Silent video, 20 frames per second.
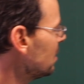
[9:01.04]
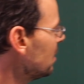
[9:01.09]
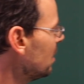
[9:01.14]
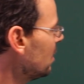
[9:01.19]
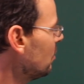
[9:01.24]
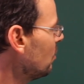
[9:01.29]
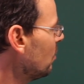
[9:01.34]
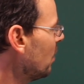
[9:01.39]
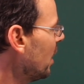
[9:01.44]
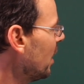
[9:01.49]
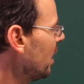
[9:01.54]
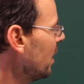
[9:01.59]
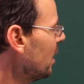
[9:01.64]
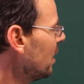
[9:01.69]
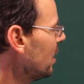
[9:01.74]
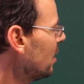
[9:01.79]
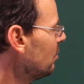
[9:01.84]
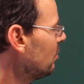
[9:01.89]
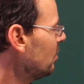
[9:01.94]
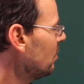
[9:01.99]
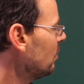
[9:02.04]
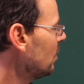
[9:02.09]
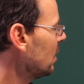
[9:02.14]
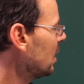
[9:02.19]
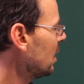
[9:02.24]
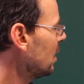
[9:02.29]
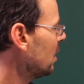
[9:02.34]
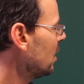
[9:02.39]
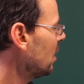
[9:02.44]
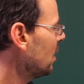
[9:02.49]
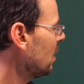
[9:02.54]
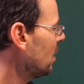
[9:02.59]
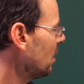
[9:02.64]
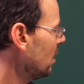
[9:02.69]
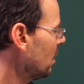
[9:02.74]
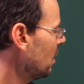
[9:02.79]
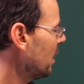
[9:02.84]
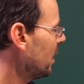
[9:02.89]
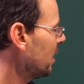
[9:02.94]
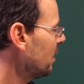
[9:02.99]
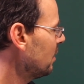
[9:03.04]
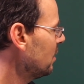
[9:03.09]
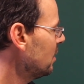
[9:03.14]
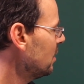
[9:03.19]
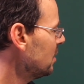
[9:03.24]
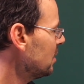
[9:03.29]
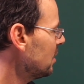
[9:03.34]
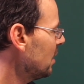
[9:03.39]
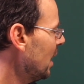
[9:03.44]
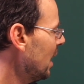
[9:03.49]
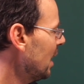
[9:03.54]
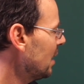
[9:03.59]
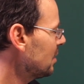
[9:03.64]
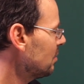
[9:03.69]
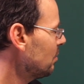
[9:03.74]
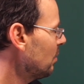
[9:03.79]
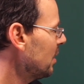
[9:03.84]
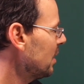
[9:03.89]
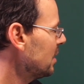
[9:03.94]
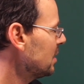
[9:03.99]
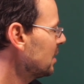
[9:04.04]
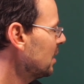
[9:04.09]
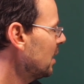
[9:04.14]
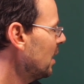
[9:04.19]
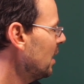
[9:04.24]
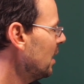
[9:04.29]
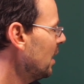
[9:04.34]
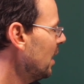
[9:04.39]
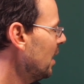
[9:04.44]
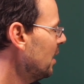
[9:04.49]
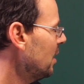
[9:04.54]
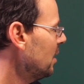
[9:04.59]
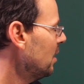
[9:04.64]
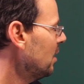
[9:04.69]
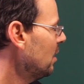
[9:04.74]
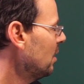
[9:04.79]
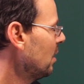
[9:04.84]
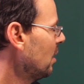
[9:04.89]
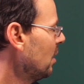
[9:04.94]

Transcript: that y can be written like this, x plus kn,